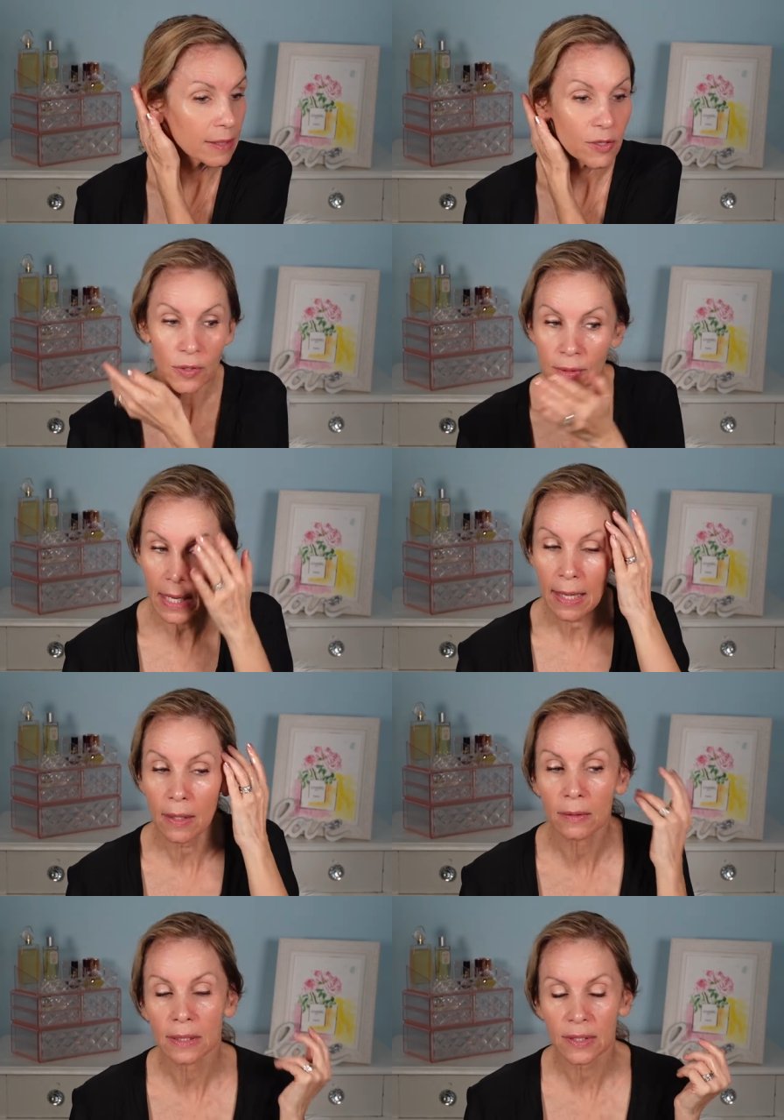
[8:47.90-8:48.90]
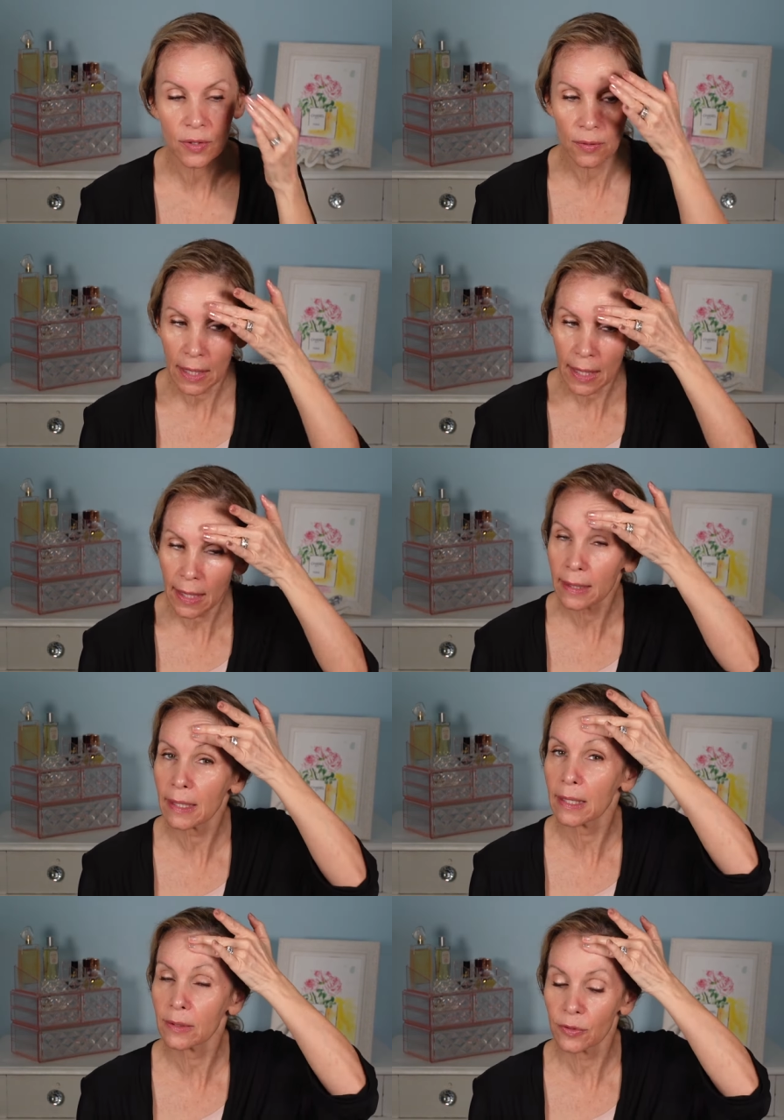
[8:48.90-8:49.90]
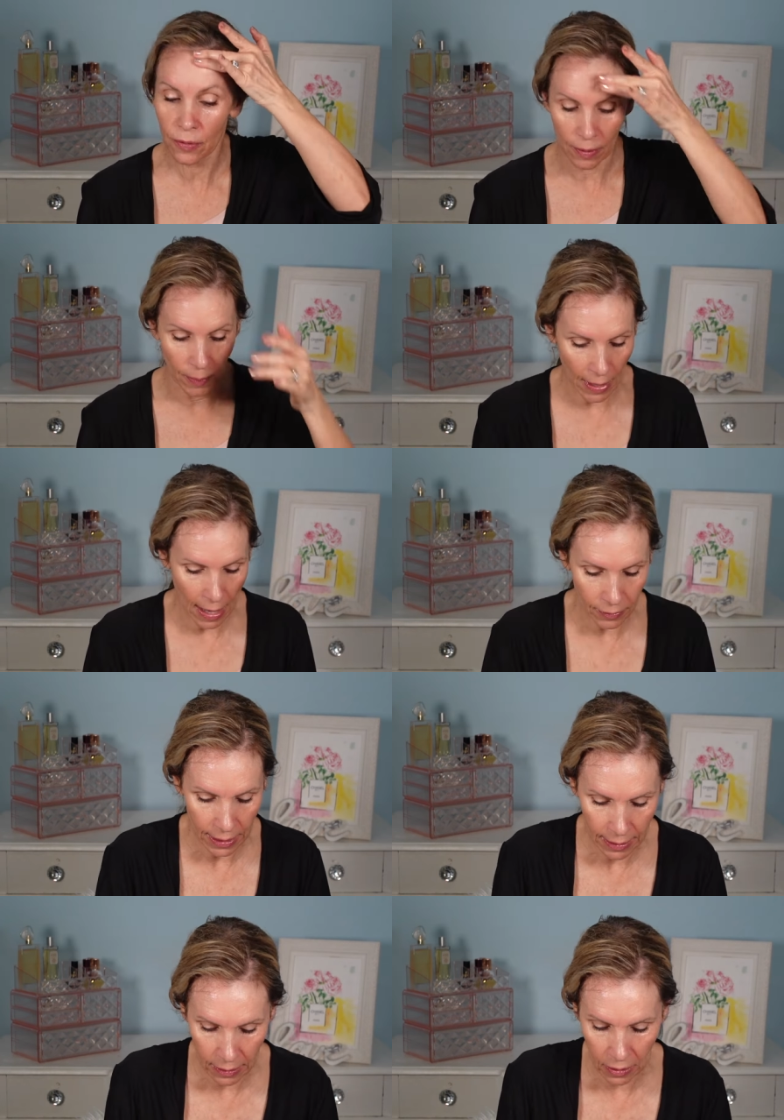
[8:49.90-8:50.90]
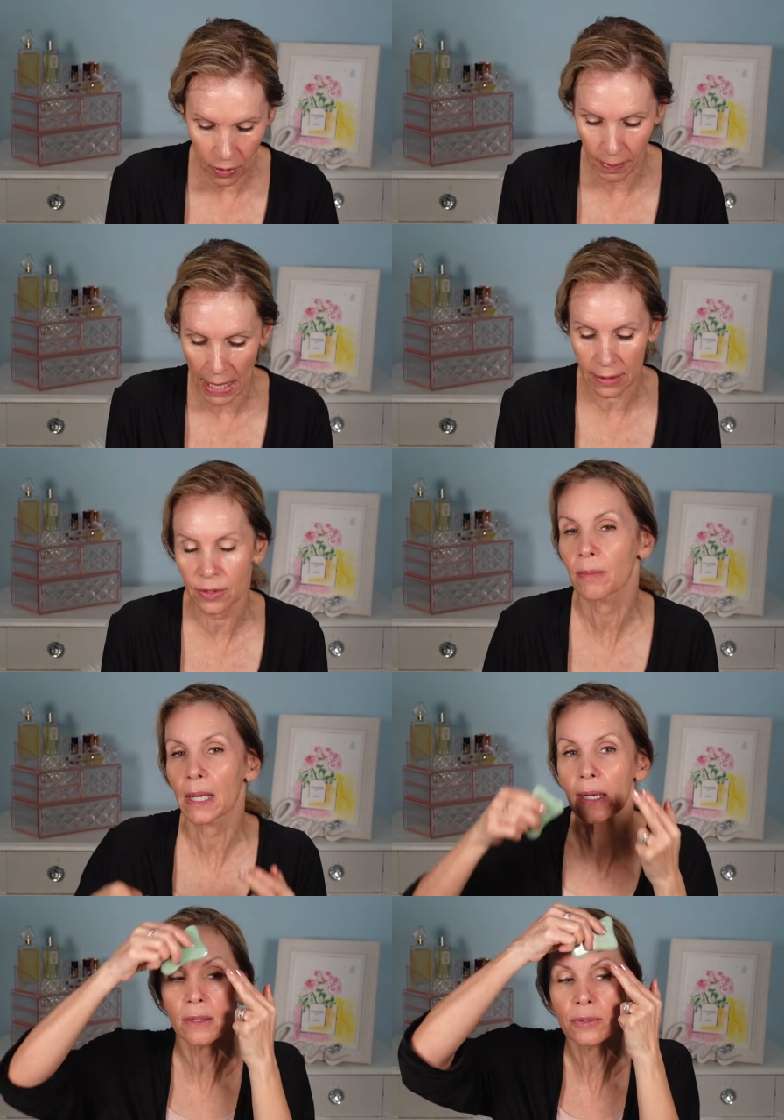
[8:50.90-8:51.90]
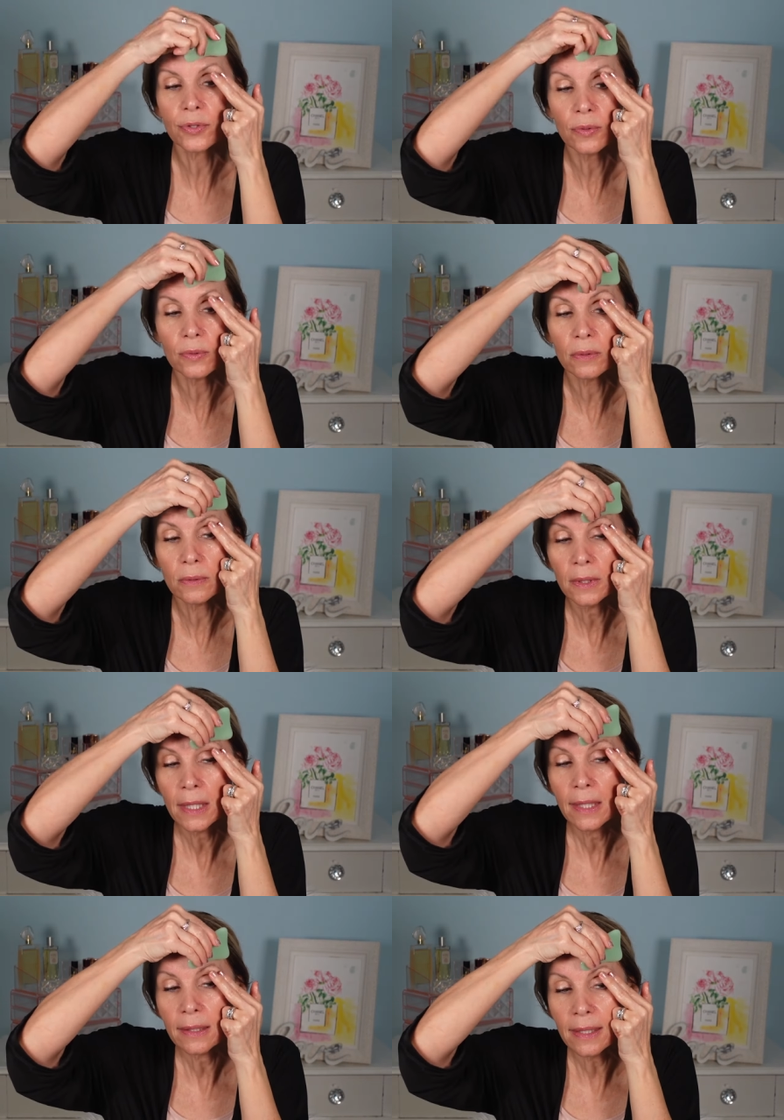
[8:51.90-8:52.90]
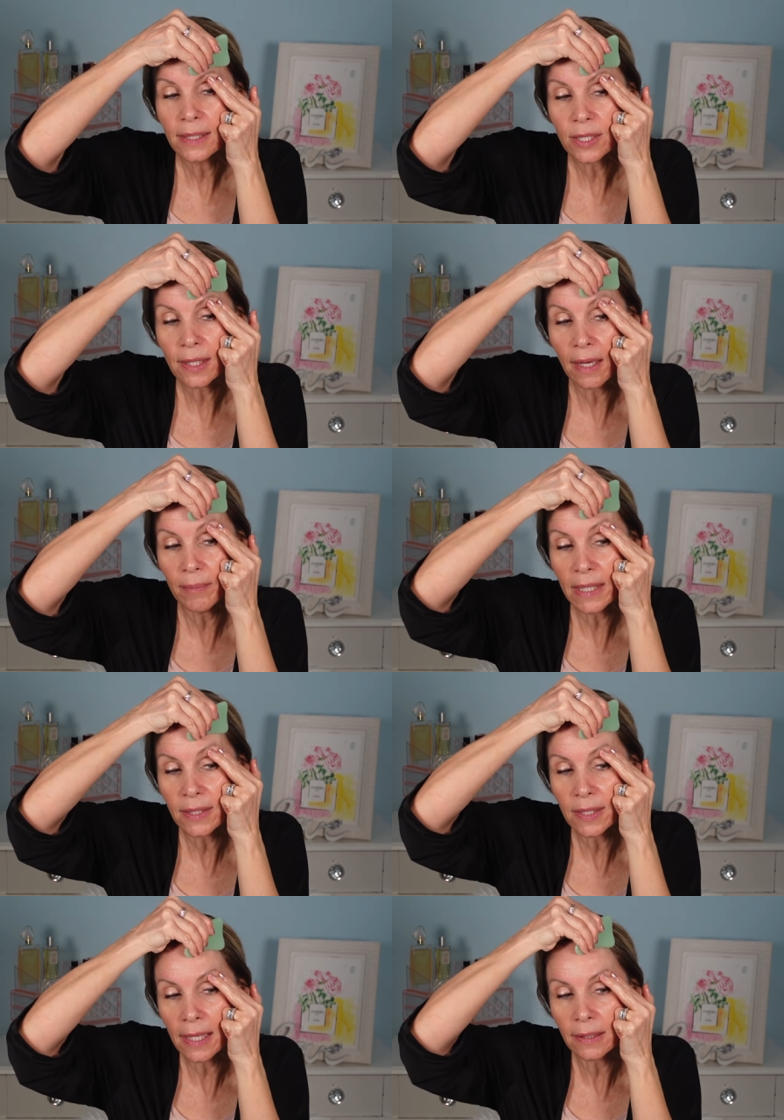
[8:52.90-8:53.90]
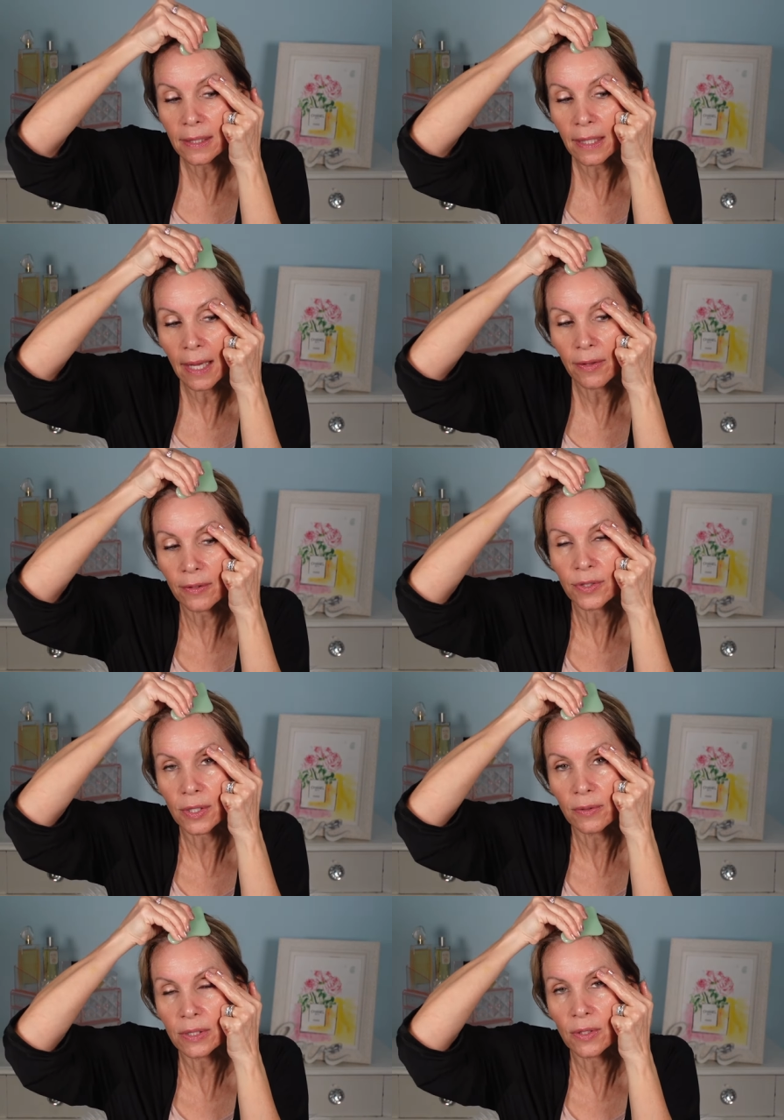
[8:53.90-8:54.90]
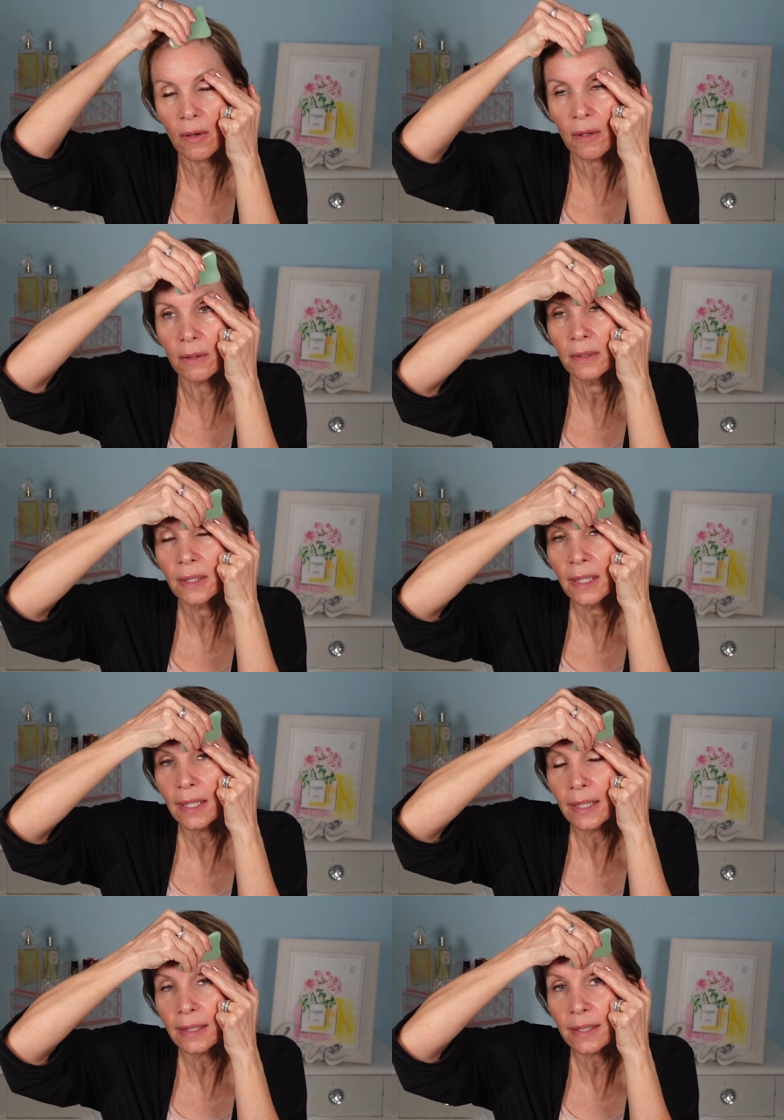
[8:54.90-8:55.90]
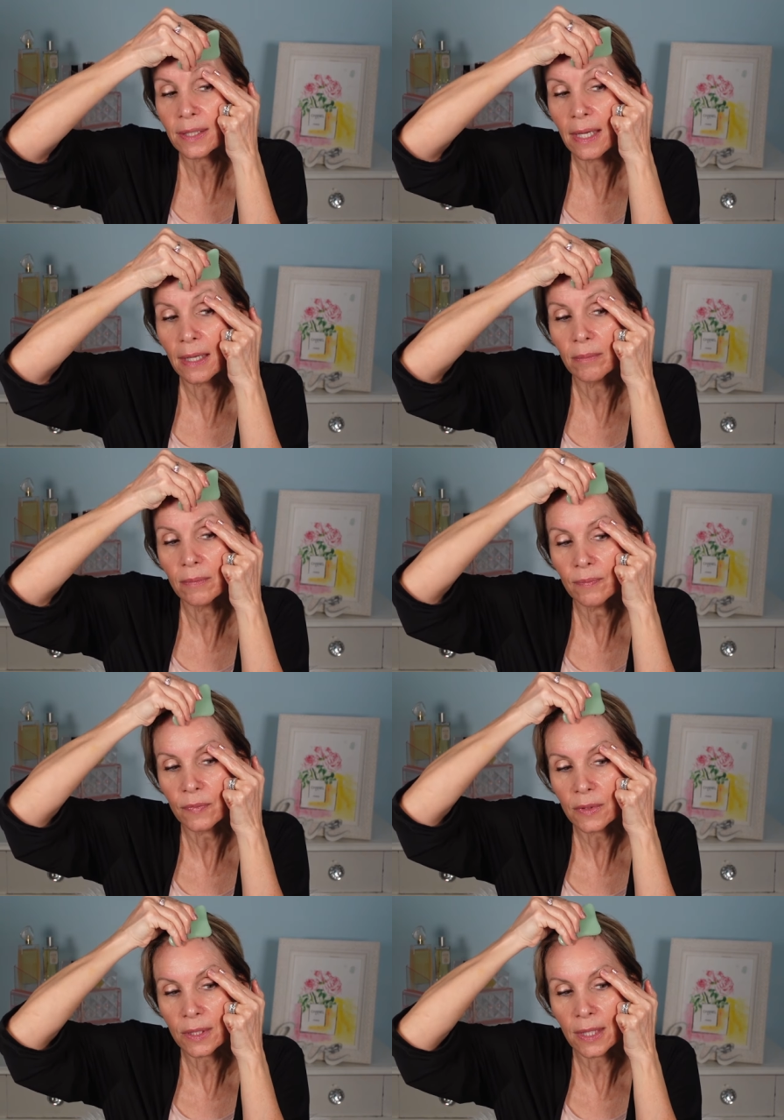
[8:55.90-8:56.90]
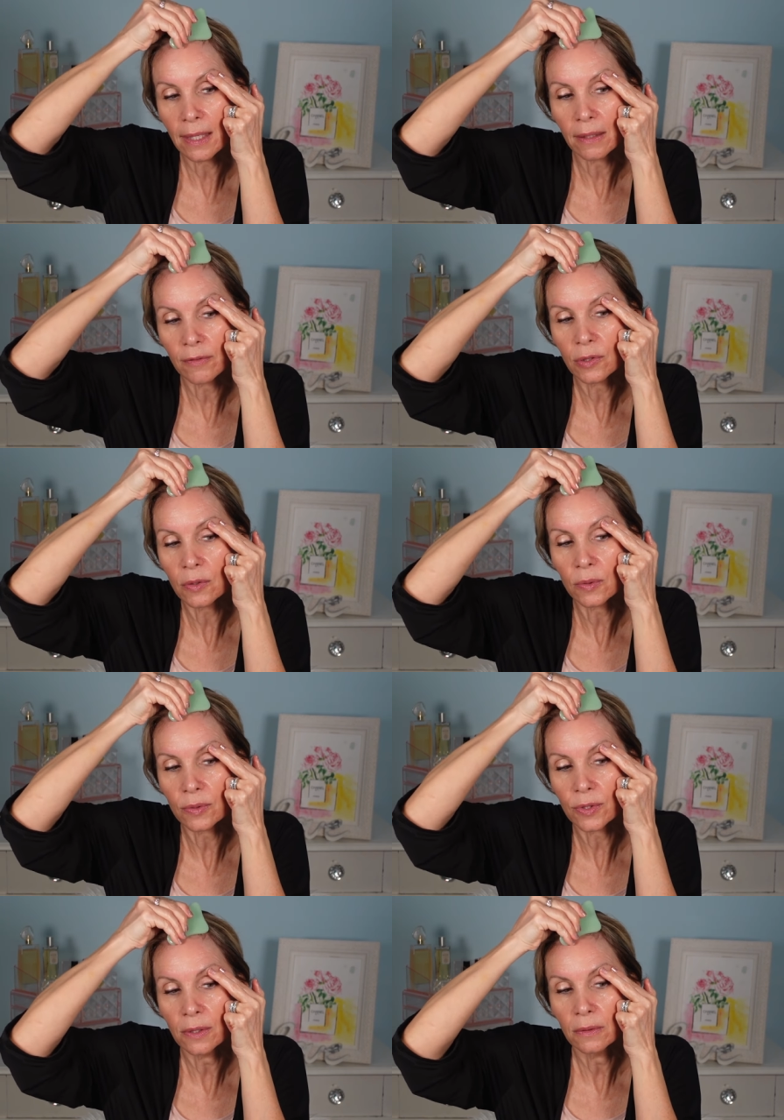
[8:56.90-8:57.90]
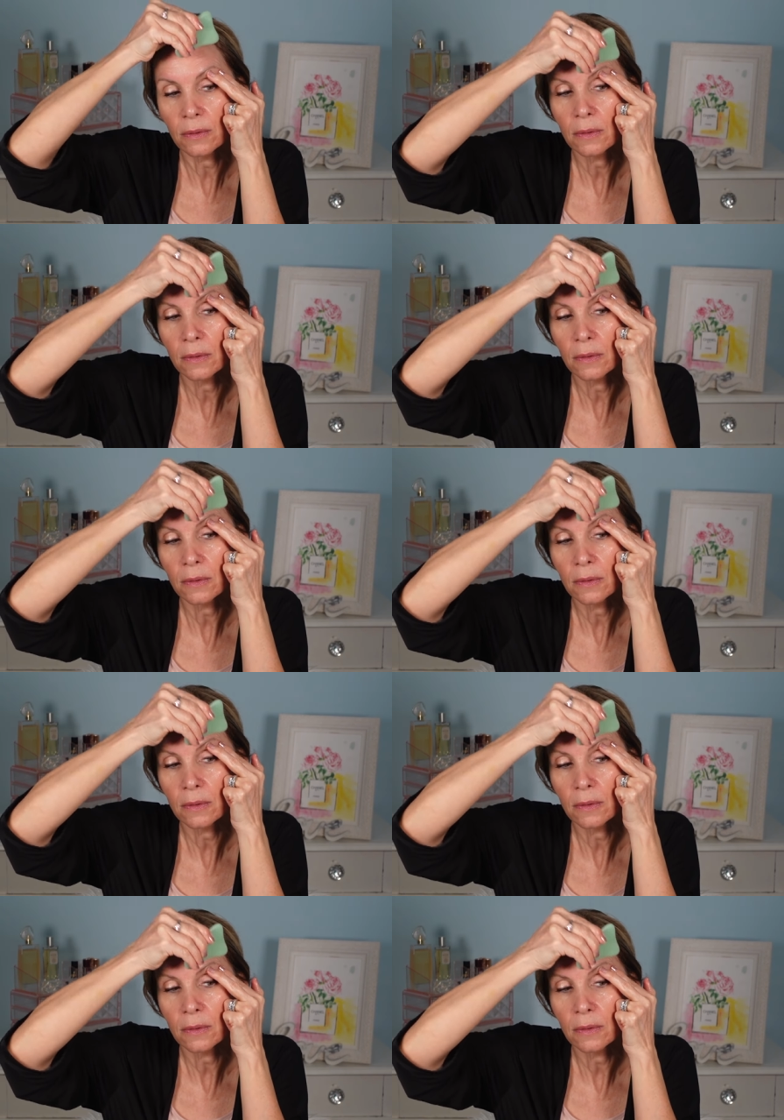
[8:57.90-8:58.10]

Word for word: right, so now let's go ahead and do the brow here. I'll go back to my other tool. These come in a set together, so it's all in the same set of tools.